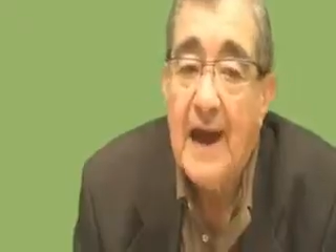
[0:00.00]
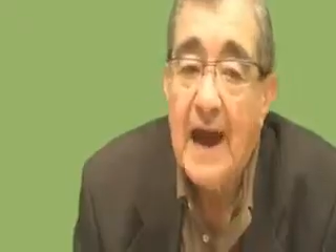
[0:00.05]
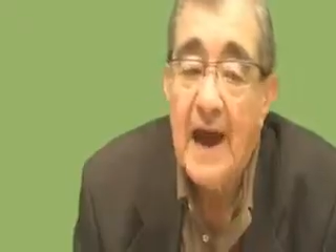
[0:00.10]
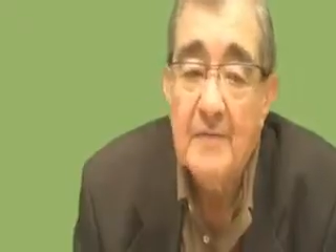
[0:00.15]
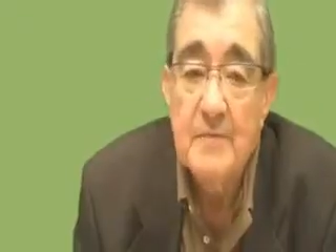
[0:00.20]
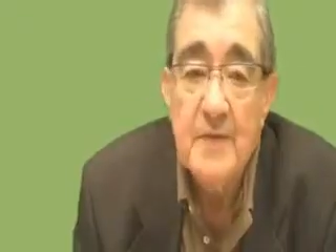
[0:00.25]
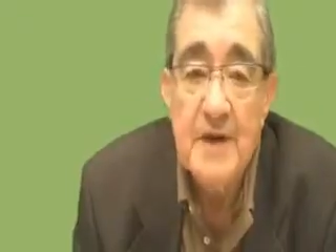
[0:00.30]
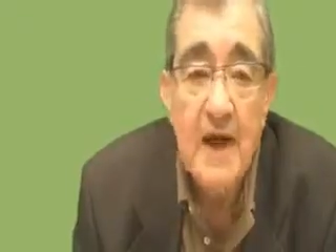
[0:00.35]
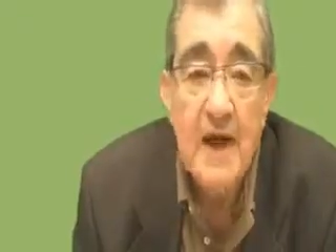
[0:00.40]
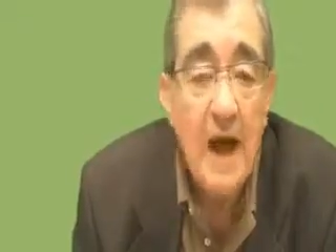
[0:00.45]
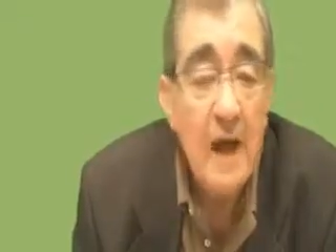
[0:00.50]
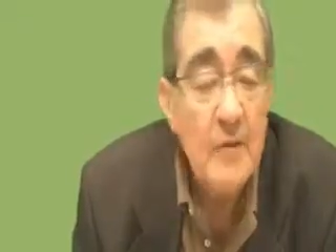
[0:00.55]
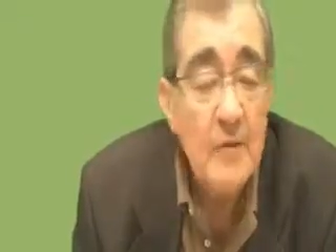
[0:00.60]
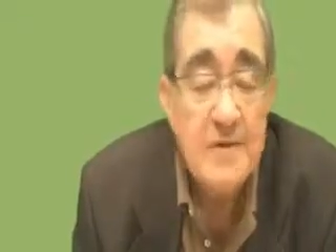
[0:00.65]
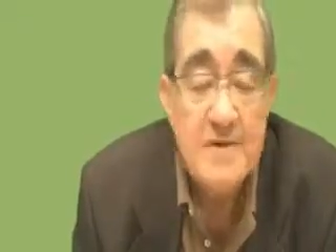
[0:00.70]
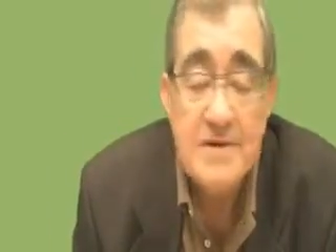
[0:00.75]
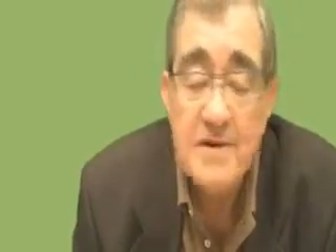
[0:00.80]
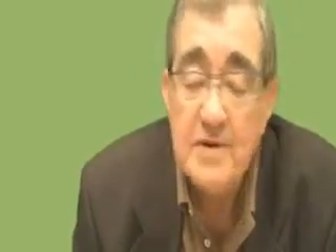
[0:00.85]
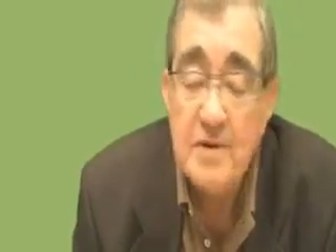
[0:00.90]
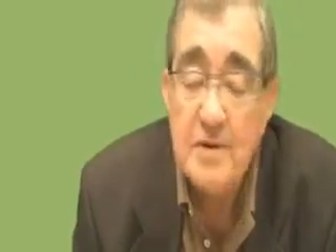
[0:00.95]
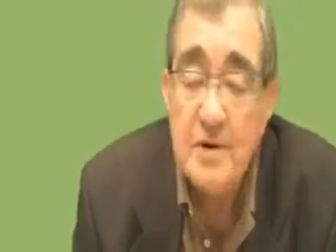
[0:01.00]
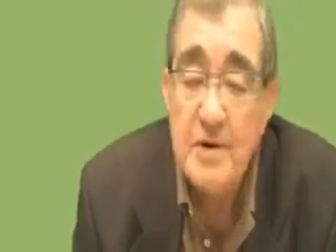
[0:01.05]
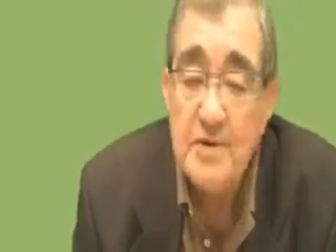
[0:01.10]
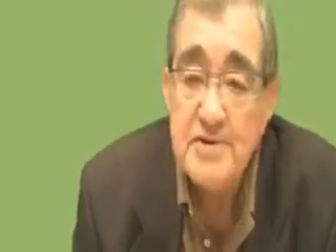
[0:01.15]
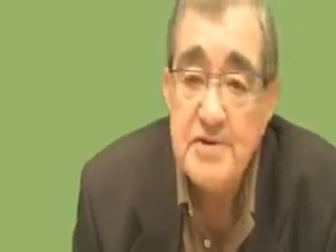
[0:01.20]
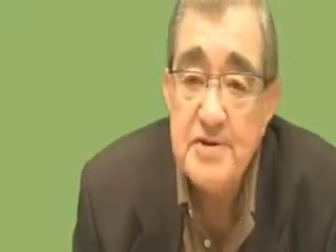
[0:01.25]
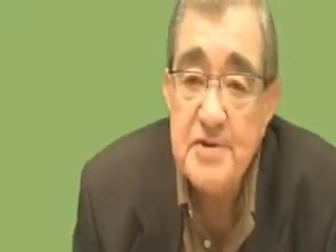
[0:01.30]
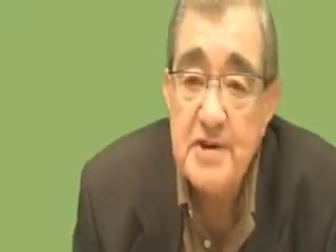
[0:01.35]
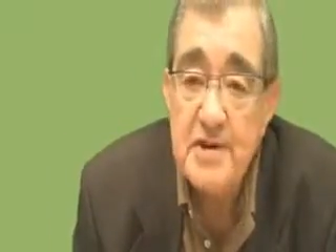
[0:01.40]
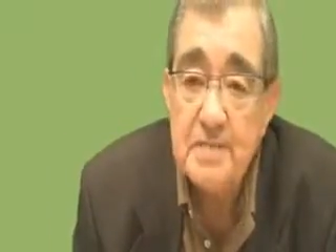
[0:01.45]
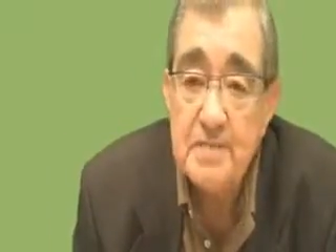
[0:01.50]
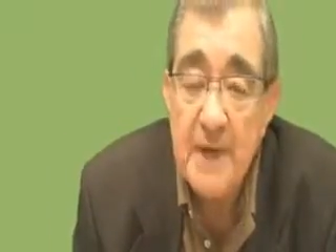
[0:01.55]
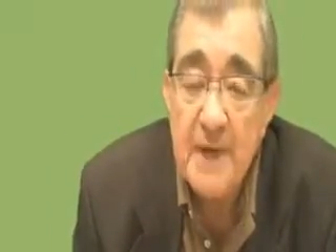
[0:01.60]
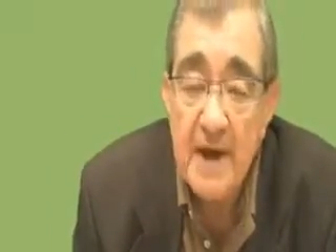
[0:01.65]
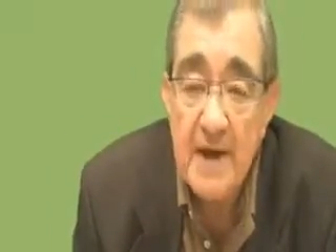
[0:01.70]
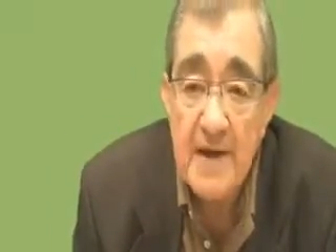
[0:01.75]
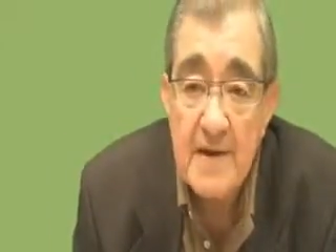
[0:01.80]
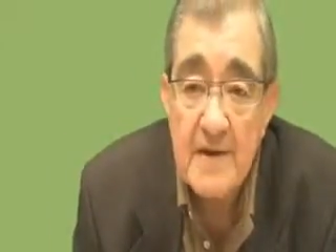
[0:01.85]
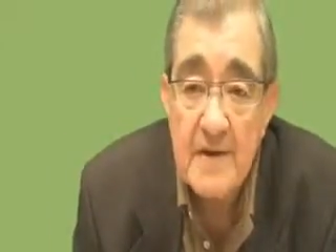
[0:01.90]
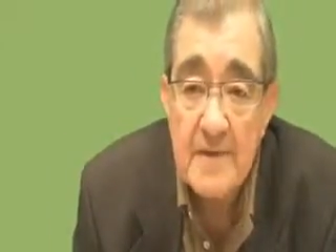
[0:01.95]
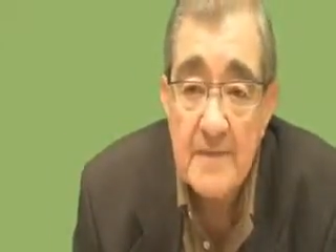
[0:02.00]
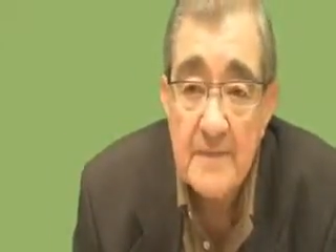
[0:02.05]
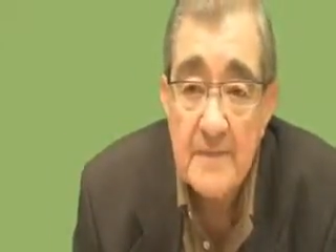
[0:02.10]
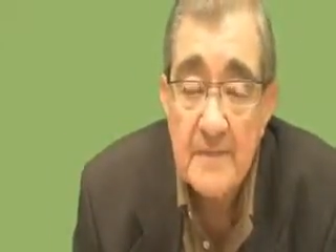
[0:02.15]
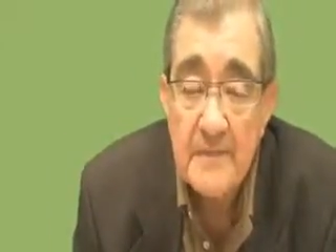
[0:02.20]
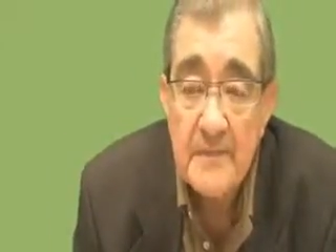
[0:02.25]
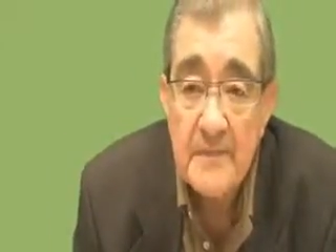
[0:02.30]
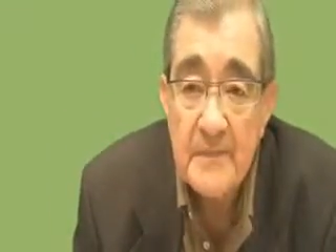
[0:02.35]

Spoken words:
I was in constant pain.